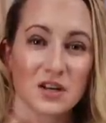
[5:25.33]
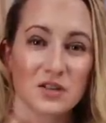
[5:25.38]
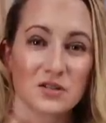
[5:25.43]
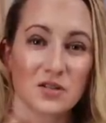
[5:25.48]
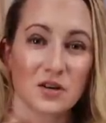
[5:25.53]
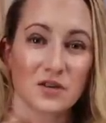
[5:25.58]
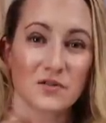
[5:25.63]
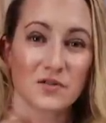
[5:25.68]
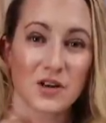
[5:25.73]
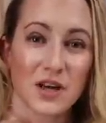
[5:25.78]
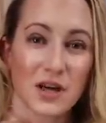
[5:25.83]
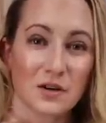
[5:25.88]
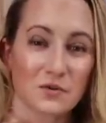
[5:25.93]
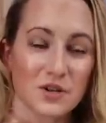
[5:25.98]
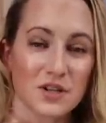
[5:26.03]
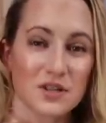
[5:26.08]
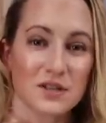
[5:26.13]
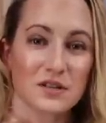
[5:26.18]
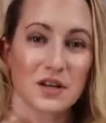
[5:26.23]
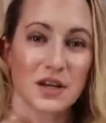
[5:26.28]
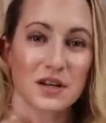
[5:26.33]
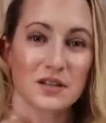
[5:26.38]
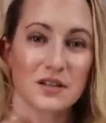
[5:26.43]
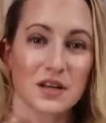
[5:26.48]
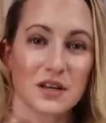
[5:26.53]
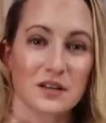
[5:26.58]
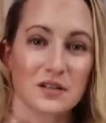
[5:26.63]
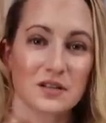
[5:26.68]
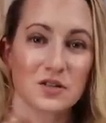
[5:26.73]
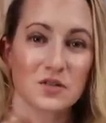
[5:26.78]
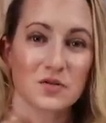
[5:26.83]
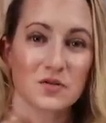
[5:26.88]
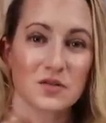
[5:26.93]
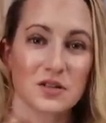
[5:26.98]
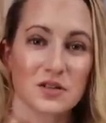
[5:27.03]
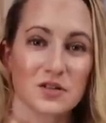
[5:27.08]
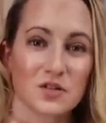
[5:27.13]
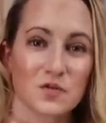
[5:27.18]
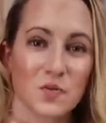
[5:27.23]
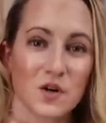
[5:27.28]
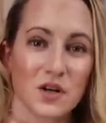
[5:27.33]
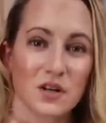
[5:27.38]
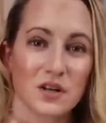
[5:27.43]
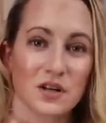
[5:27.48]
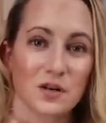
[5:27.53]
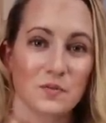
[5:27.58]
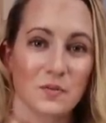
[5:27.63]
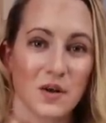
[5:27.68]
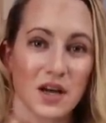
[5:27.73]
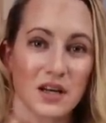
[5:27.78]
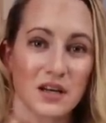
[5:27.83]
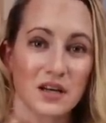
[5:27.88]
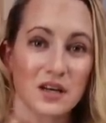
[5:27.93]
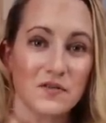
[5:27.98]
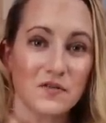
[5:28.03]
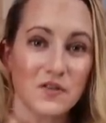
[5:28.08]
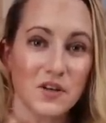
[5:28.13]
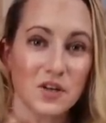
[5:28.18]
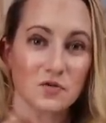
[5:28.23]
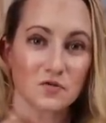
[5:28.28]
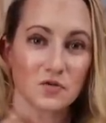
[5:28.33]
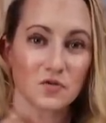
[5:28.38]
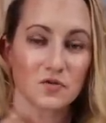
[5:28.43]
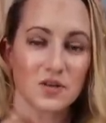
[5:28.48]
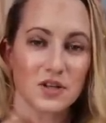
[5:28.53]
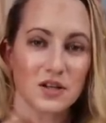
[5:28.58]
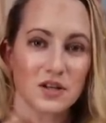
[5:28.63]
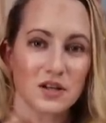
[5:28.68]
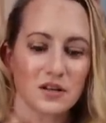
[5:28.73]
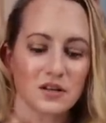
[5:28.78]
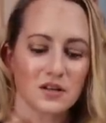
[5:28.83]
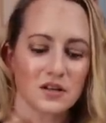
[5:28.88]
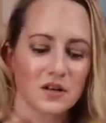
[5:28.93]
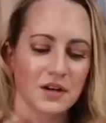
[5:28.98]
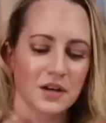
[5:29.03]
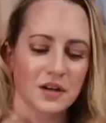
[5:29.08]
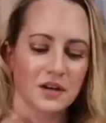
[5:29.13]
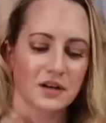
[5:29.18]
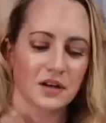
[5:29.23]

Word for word: So for that reason, I tend to use this one in my evening routine.